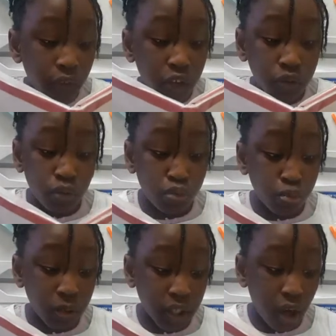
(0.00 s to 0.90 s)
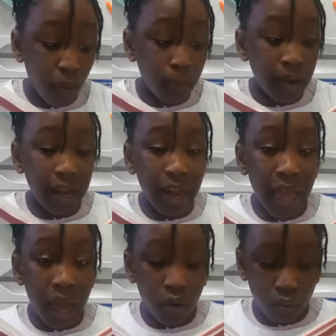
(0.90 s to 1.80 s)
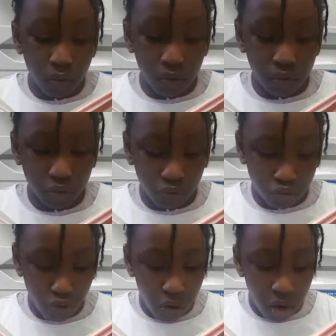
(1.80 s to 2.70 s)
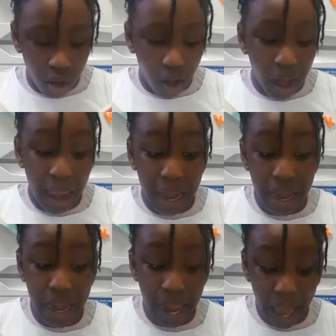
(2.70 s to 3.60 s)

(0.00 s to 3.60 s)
voice will become stronger and